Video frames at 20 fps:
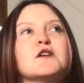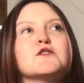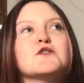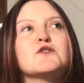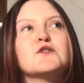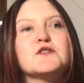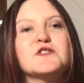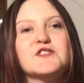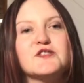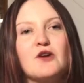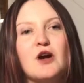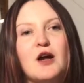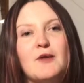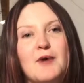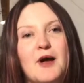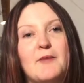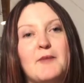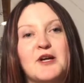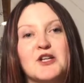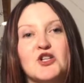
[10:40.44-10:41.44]
to describe
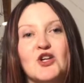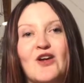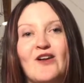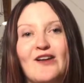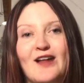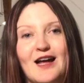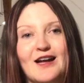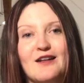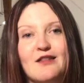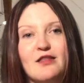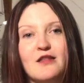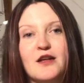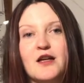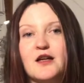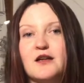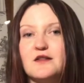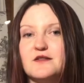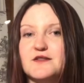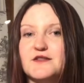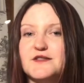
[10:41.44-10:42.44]
how much I like
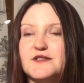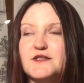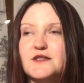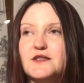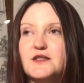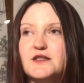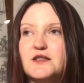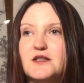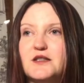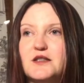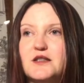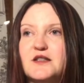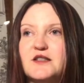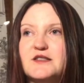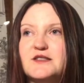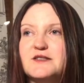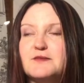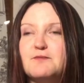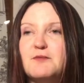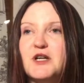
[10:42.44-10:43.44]
things.
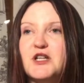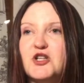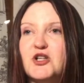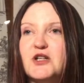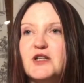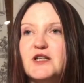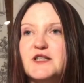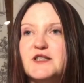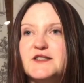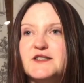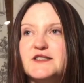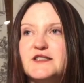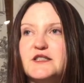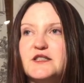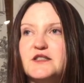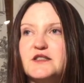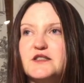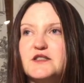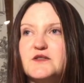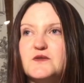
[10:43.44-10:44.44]
It's much
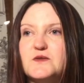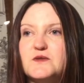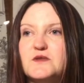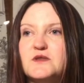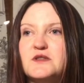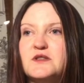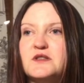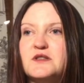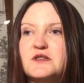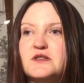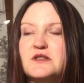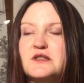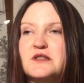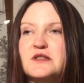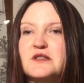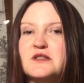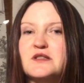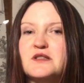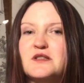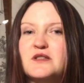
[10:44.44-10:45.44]
easier to
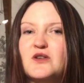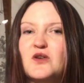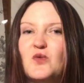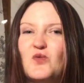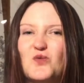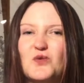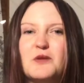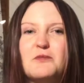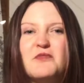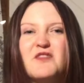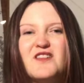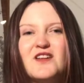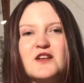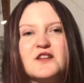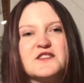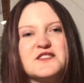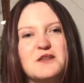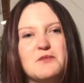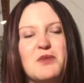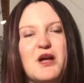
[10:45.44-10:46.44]
rip
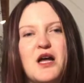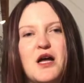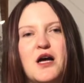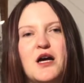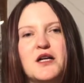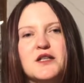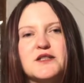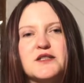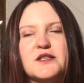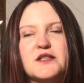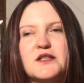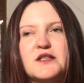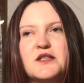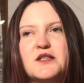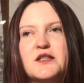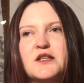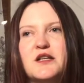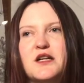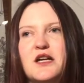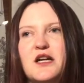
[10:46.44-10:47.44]
things apart
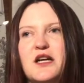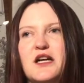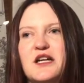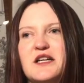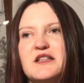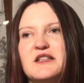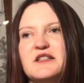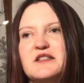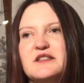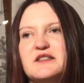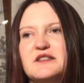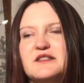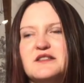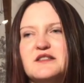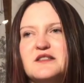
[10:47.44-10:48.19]
and